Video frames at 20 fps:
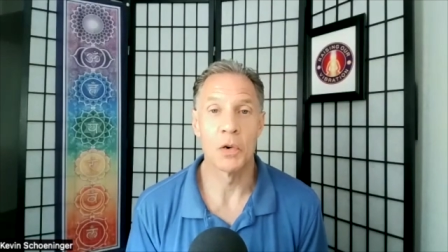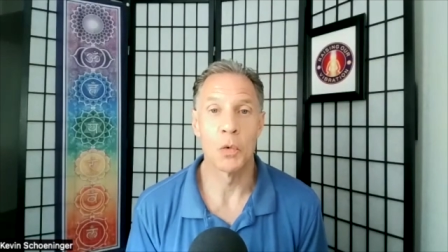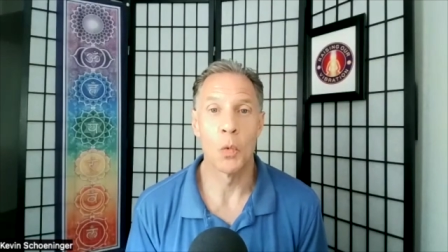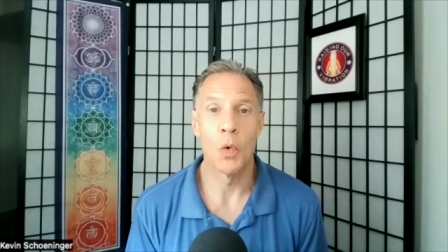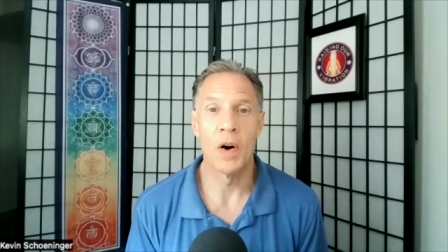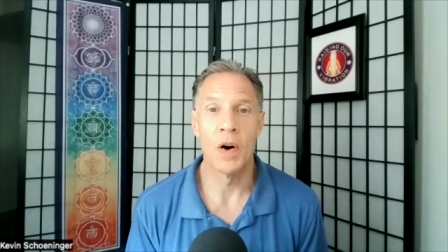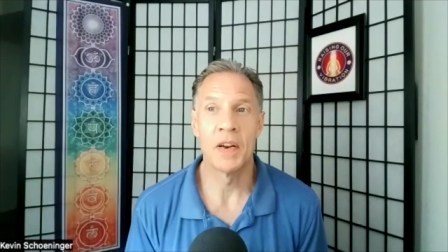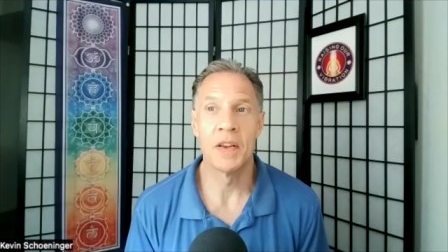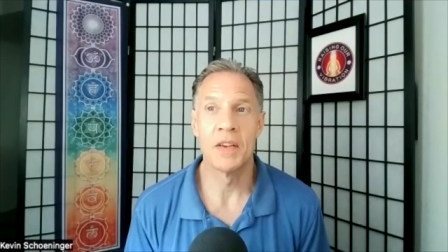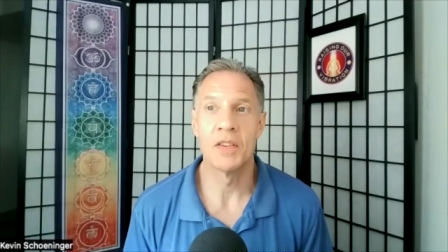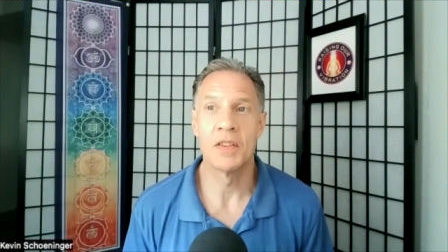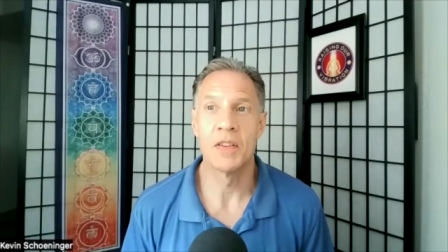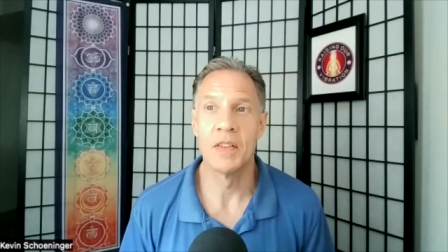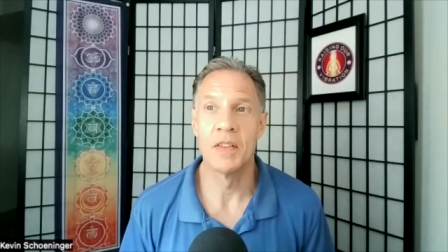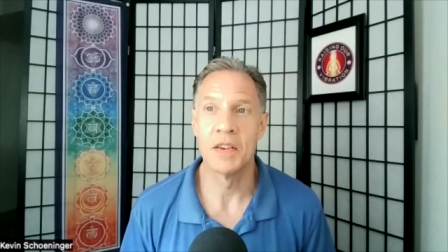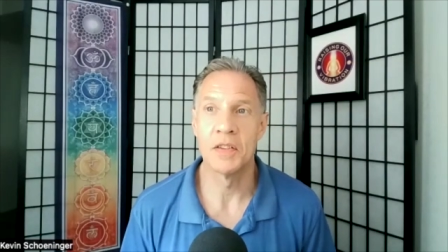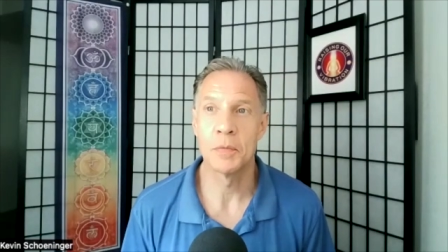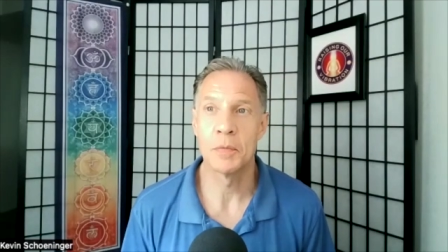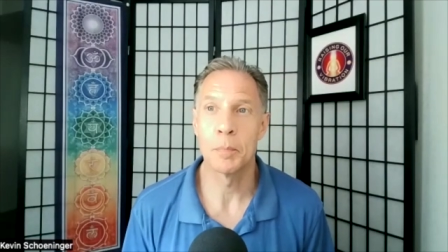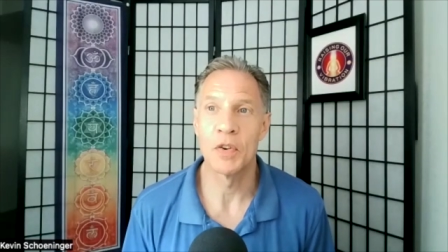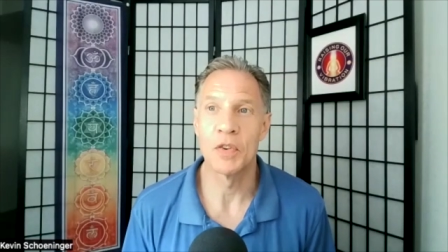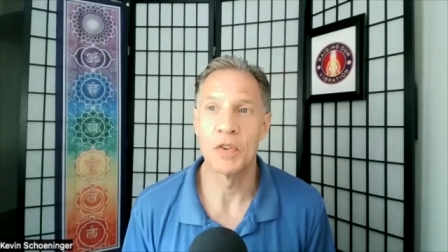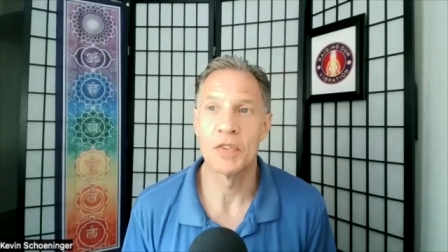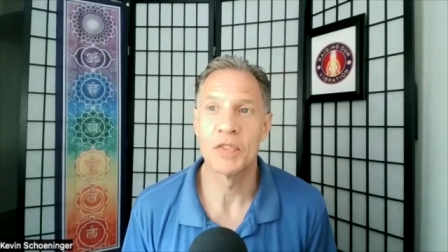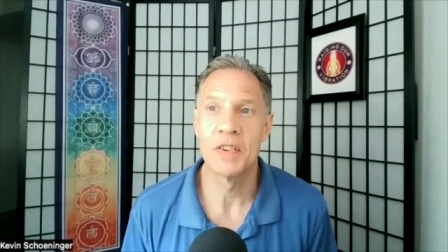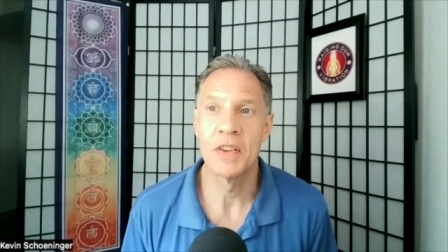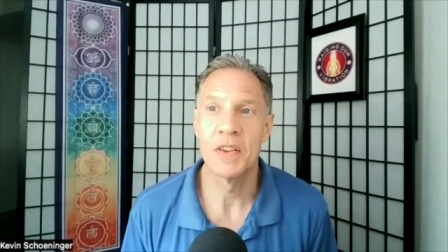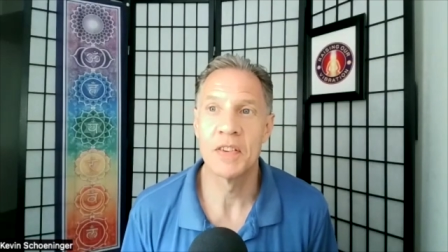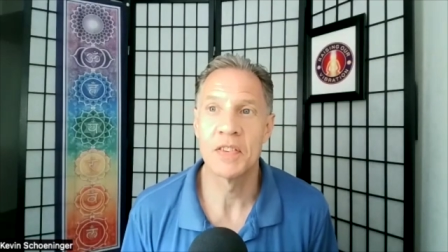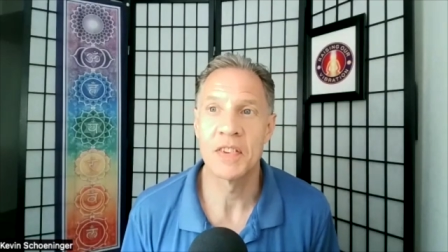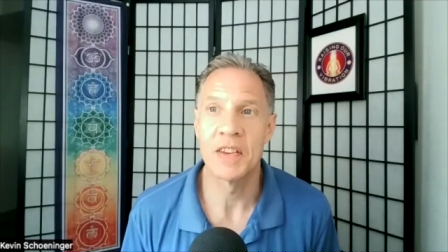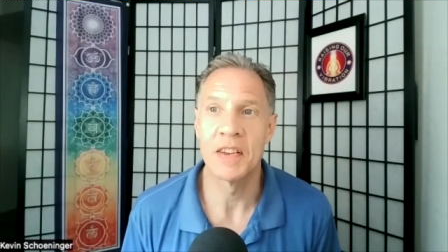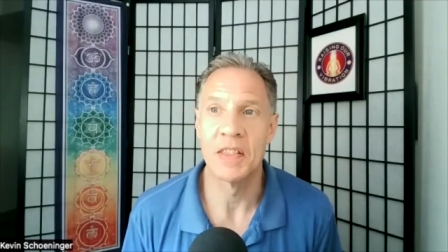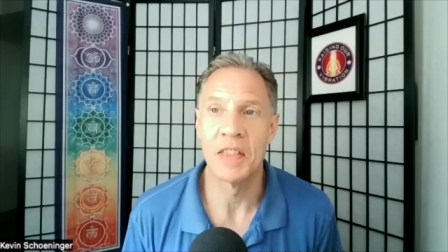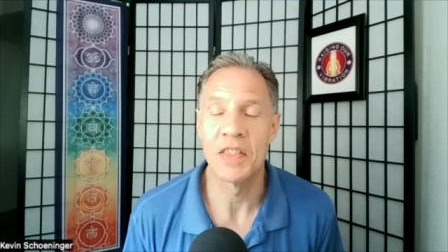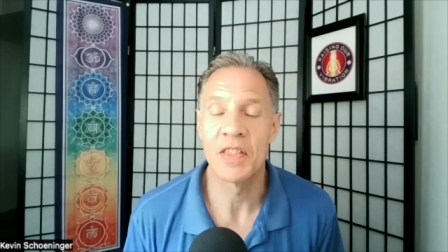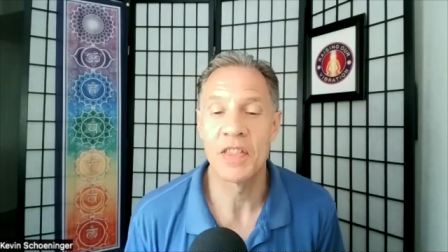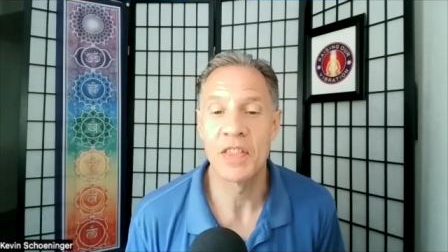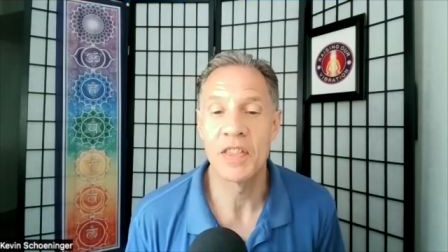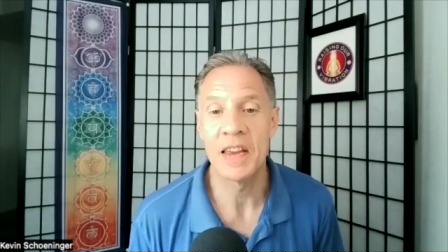One is this persistent
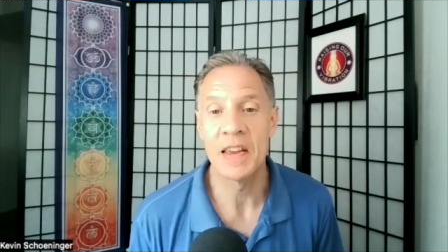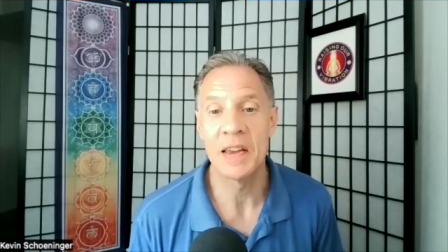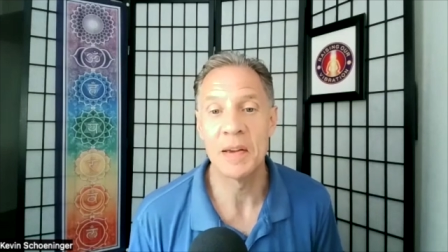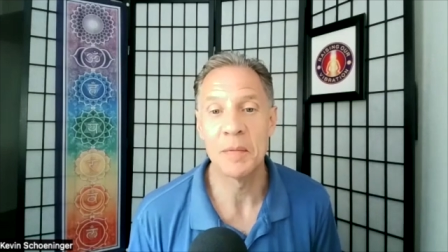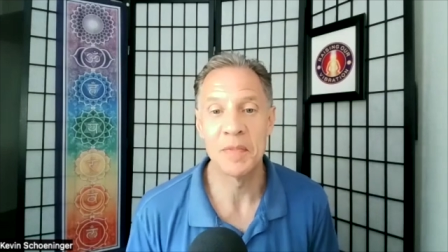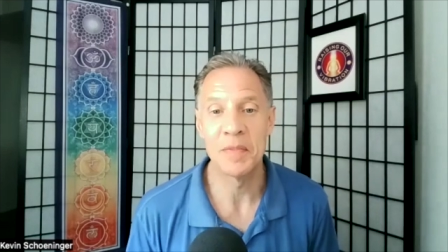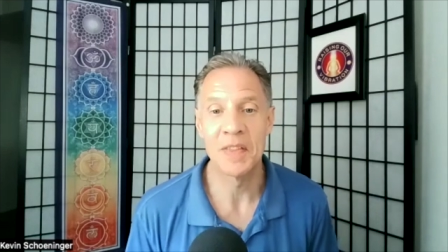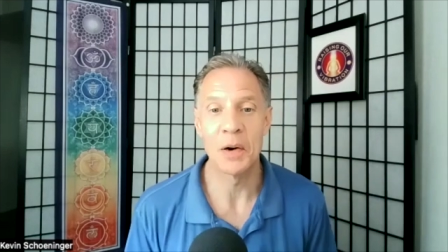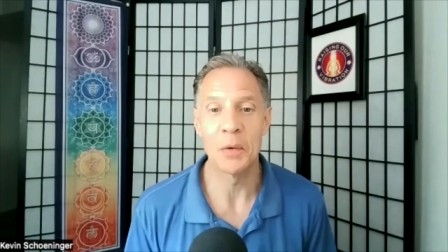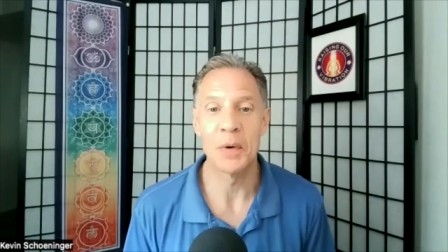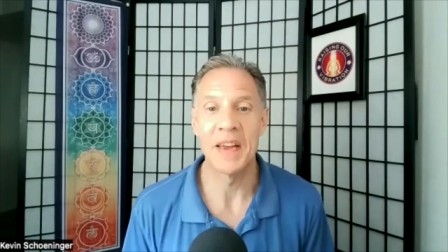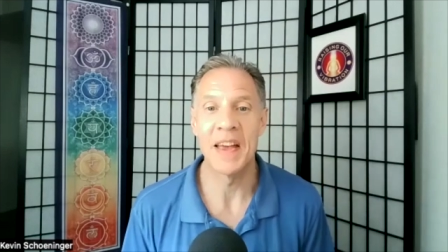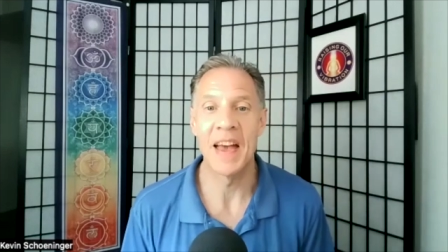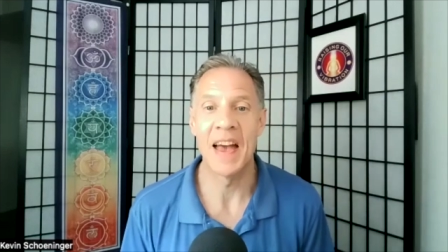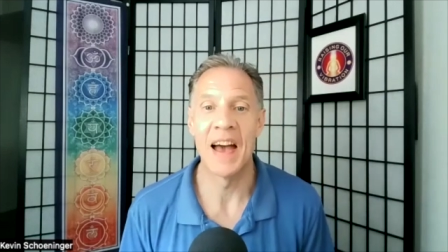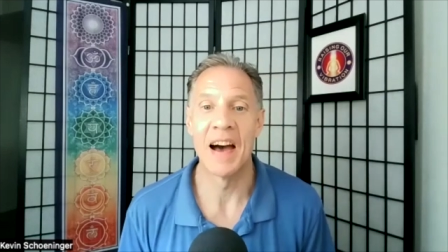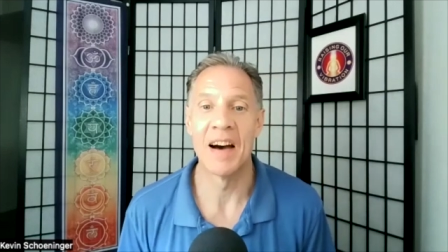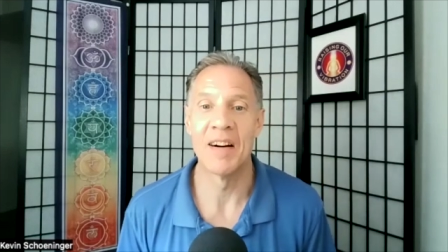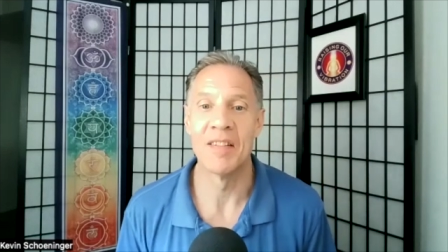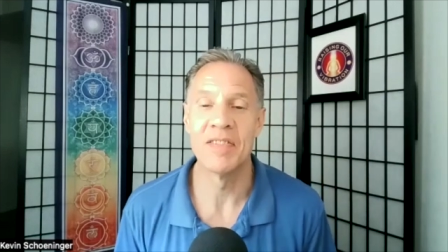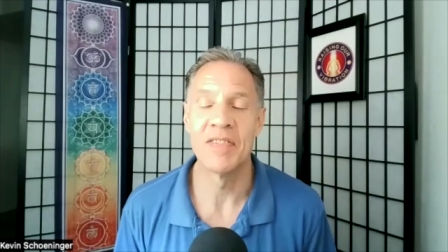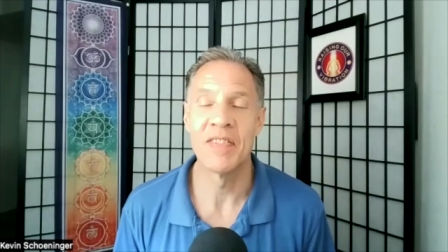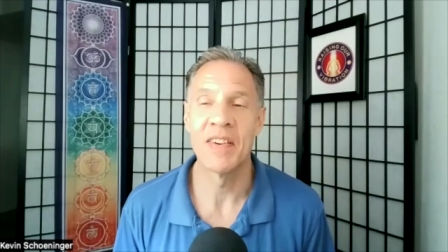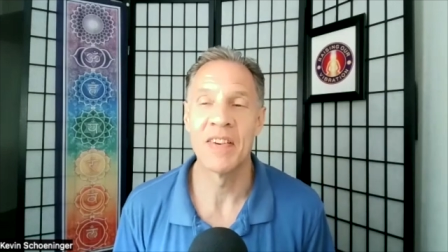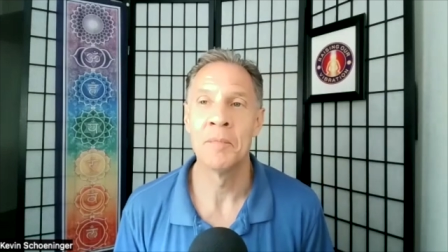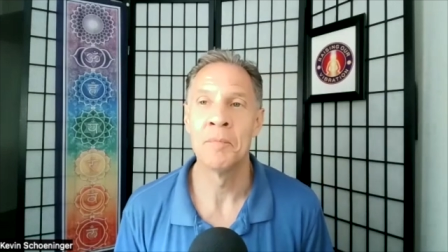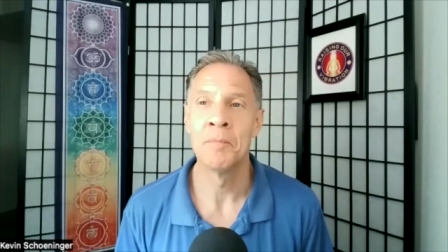theme that we have